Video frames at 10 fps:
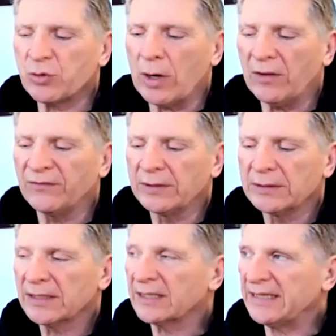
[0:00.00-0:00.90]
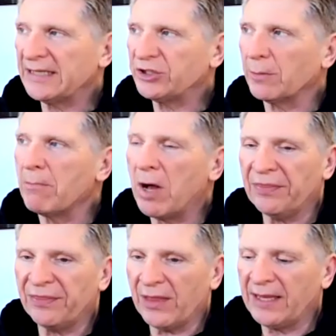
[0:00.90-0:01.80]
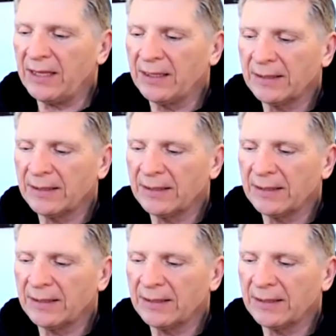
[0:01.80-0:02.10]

12 because that's your monthly.